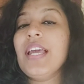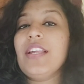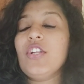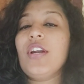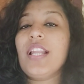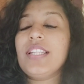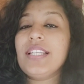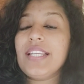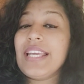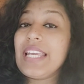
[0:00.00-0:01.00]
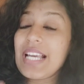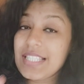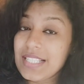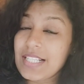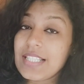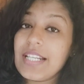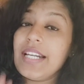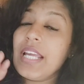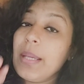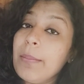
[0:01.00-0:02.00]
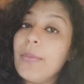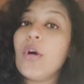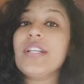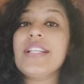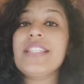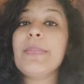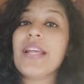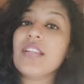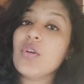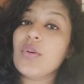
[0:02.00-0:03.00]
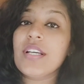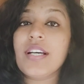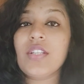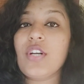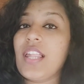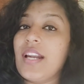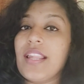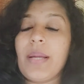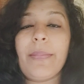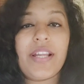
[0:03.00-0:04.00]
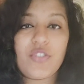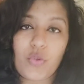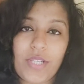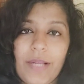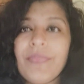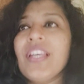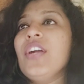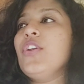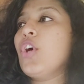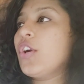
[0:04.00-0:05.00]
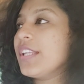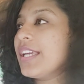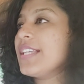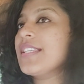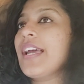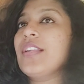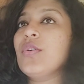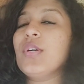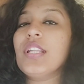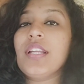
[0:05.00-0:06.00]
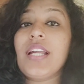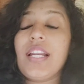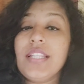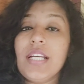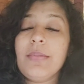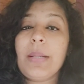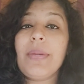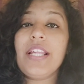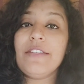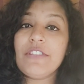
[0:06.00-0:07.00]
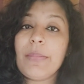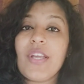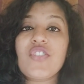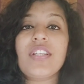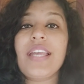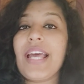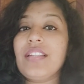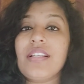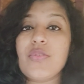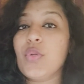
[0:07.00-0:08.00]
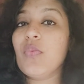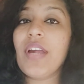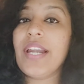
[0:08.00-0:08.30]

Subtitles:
ennalladinte surgery ide importance paranju kodukka ennalladana nammada joli. Non-case is not the case, we information gatherings. That is